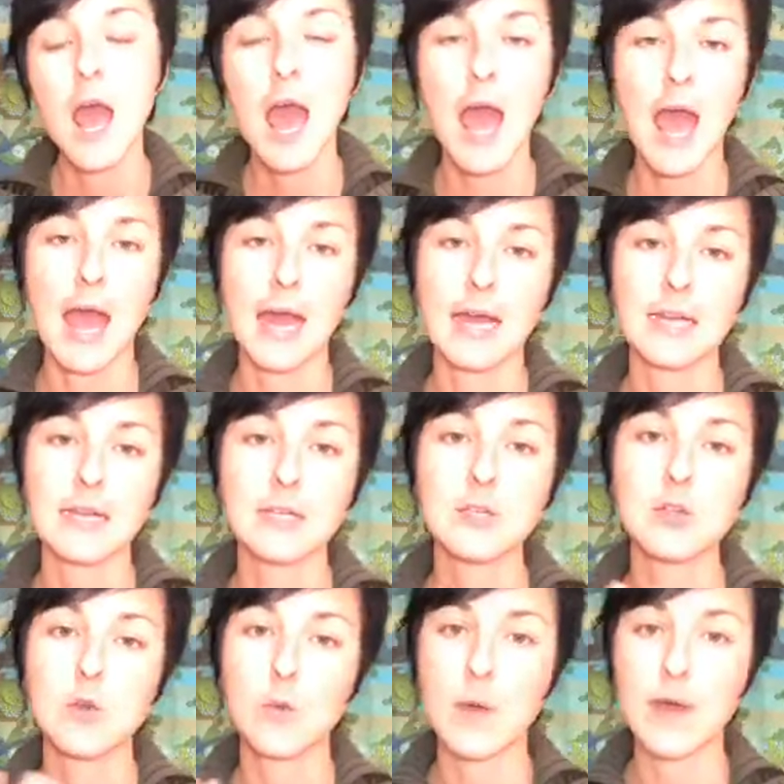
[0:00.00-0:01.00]
and
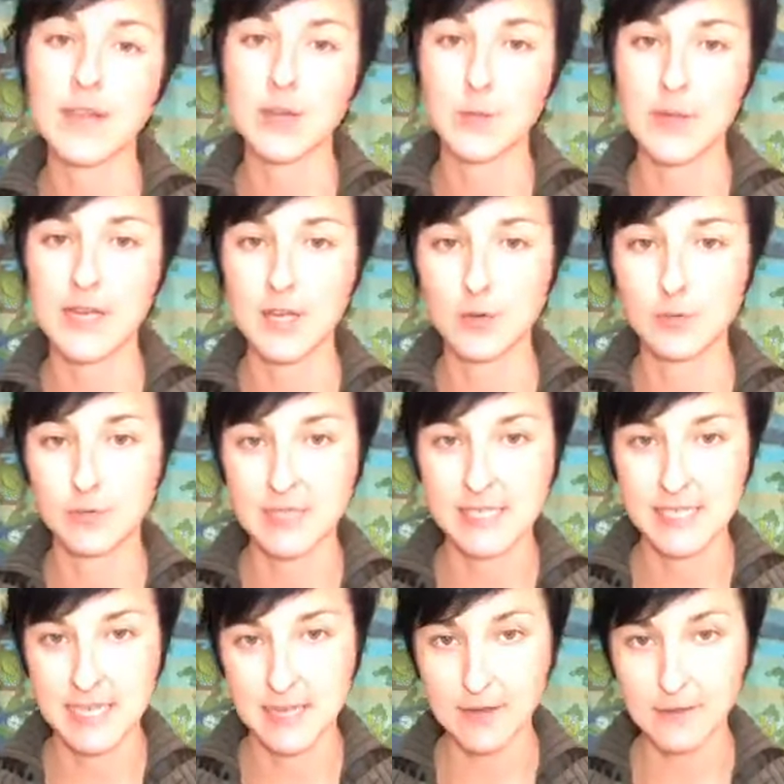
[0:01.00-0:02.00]
the way that we can
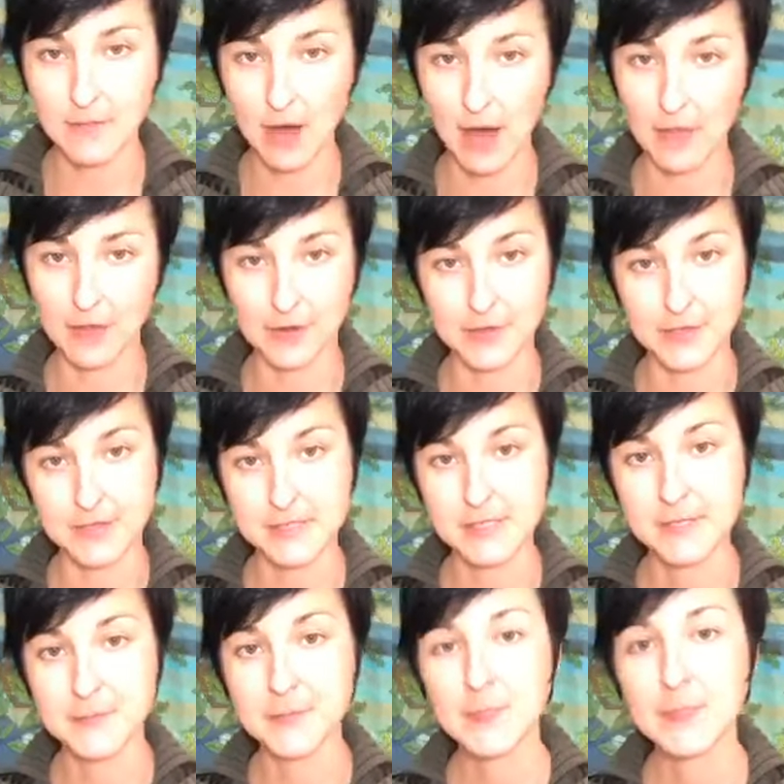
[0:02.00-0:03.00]
receive others.